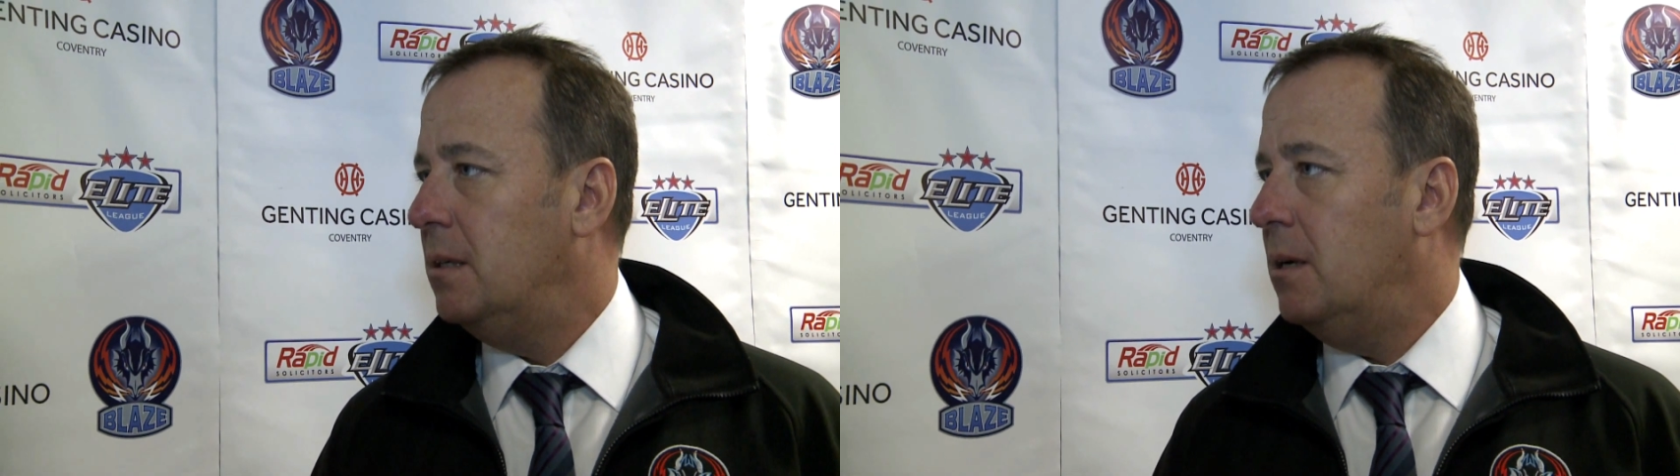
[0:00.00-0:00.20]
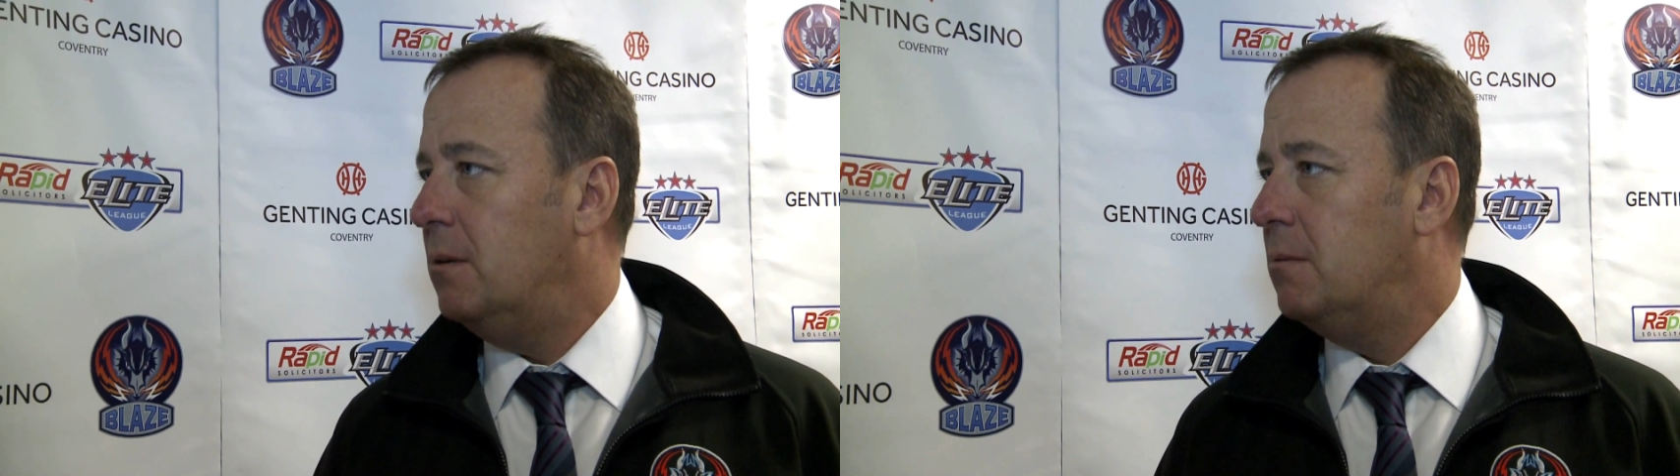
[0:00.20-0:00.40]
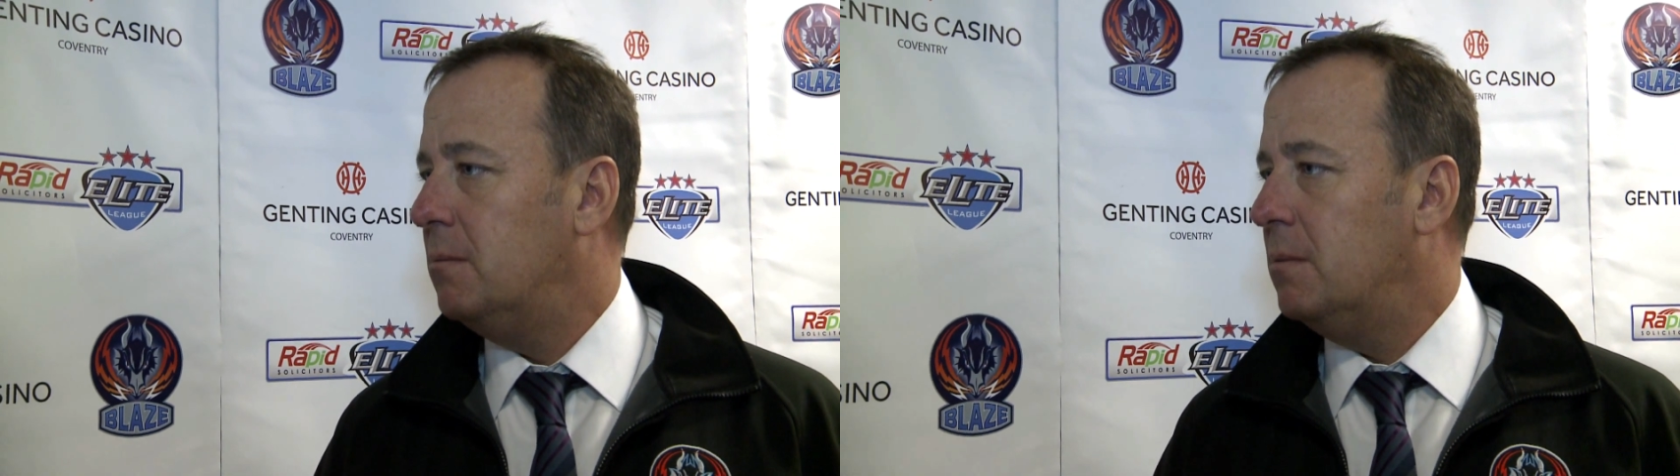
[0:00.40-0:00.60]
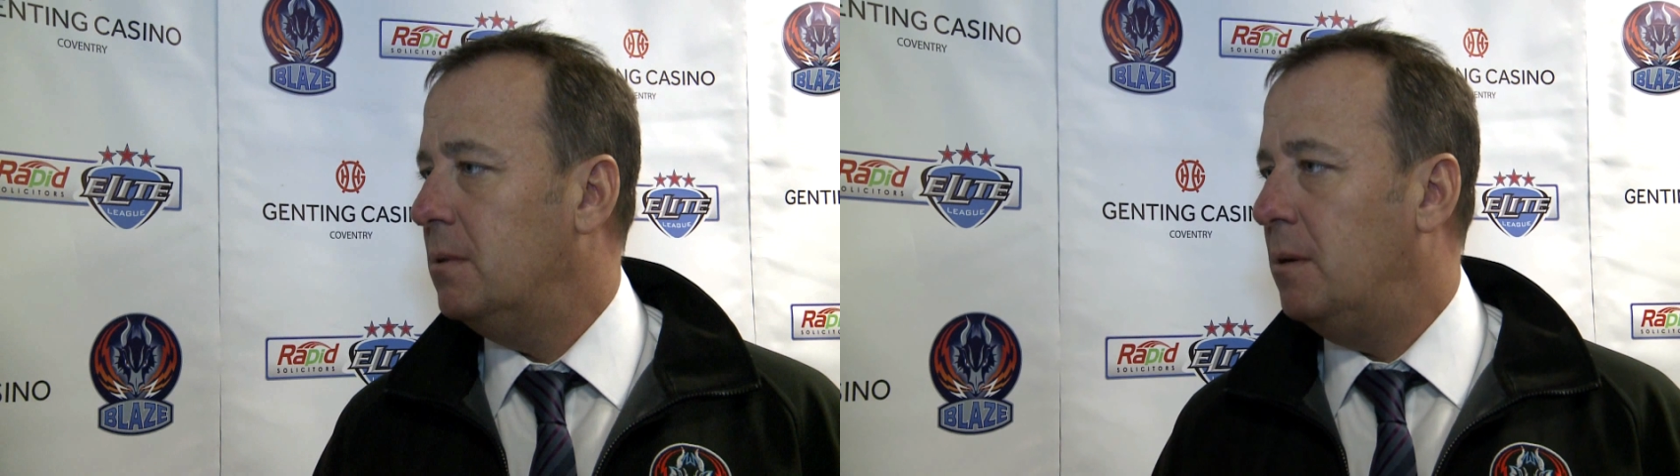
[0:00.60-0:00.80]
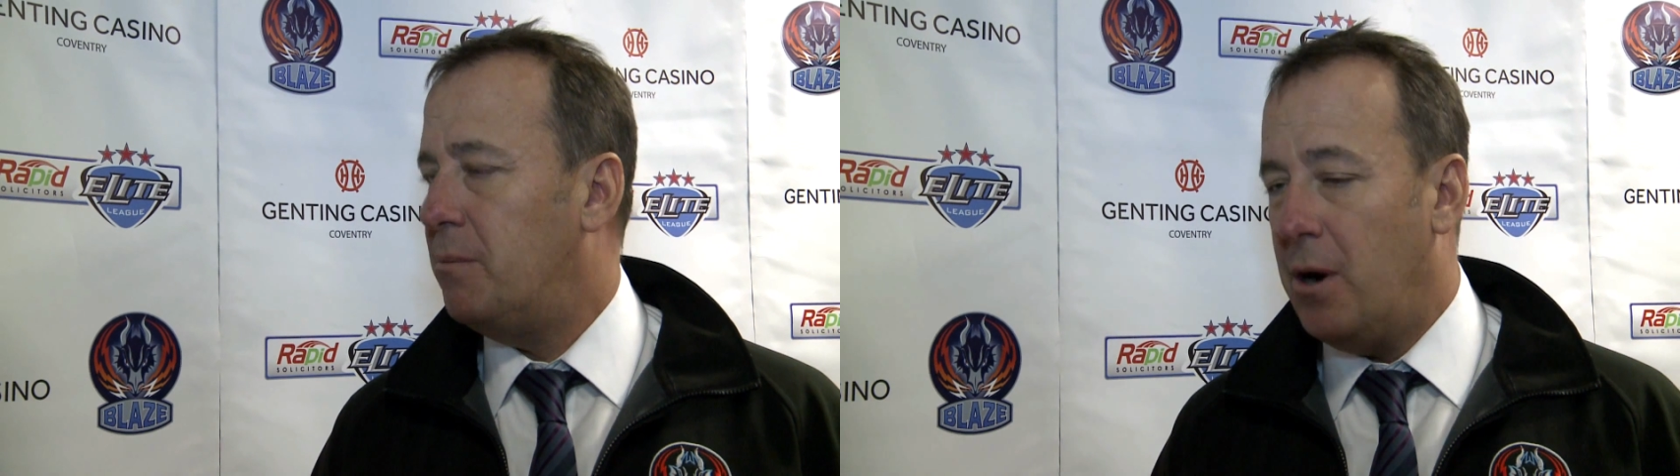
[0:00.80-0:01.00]

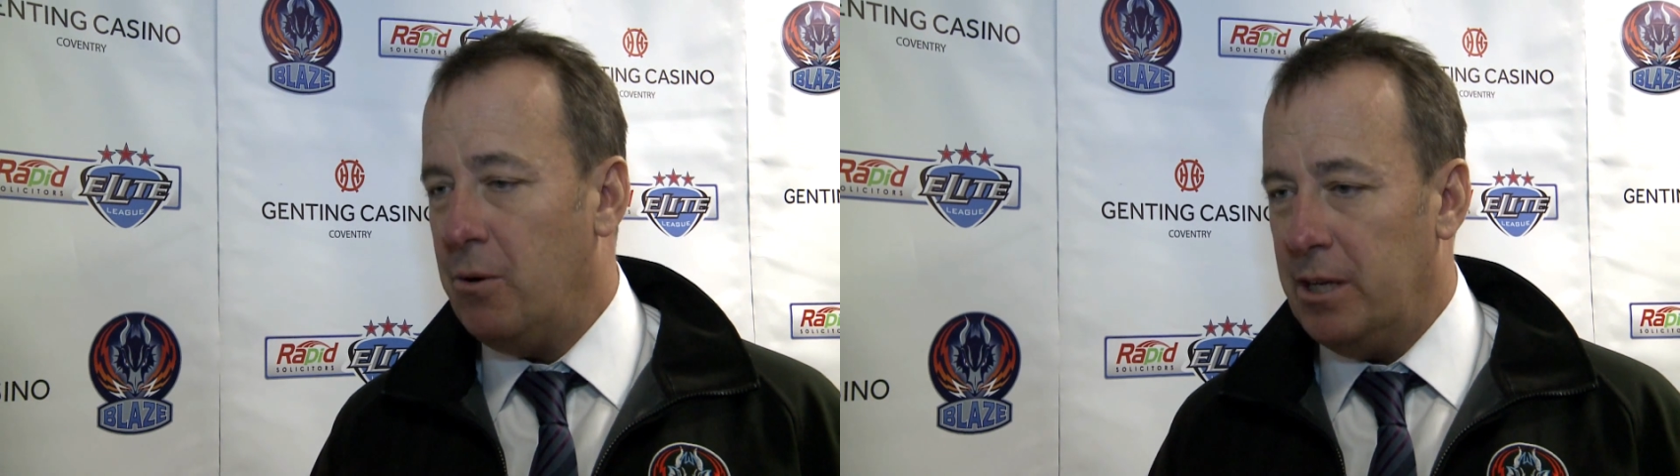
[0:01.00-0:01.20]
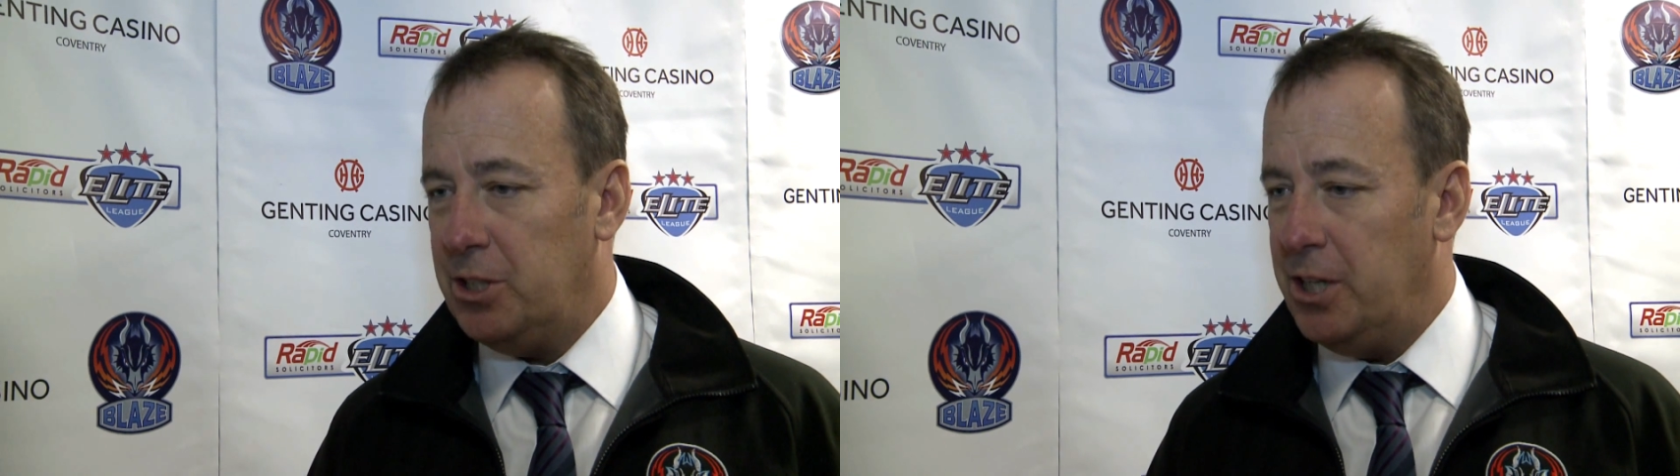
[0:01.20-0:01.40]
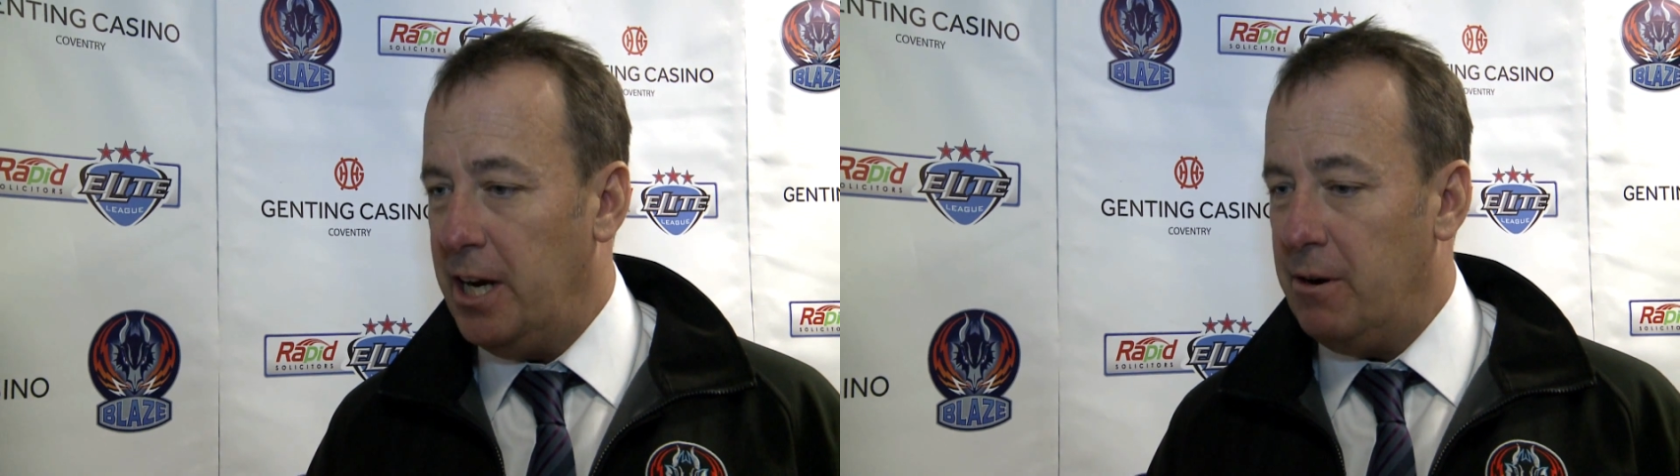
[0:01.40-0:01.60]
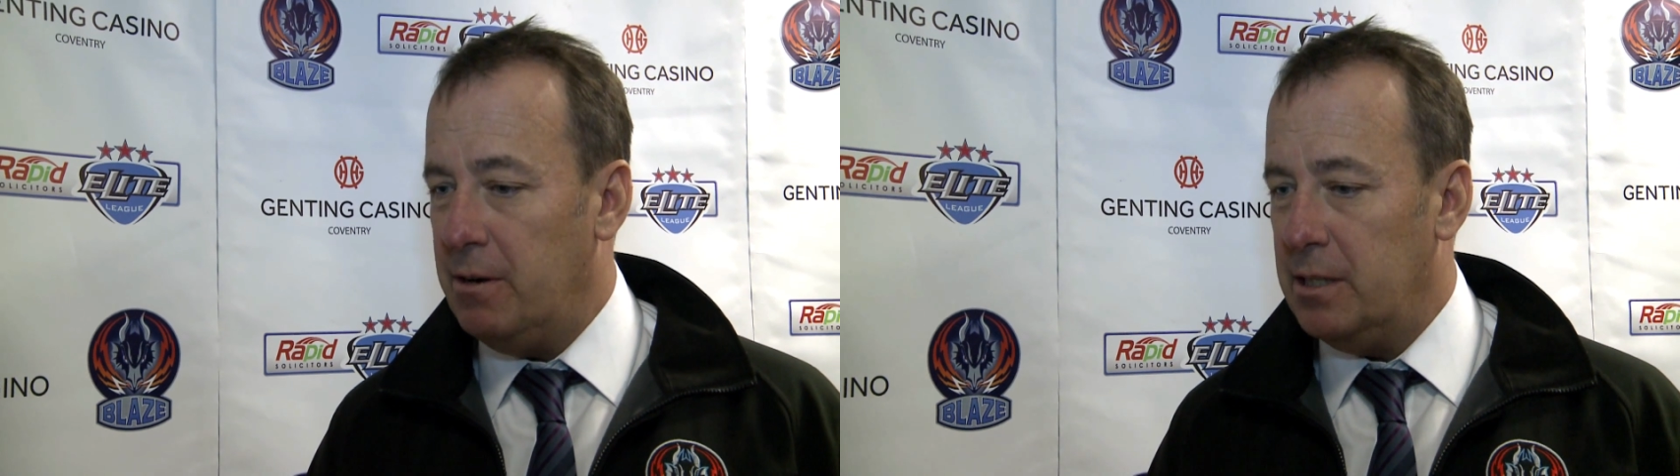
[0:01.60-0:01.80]
at pro this year,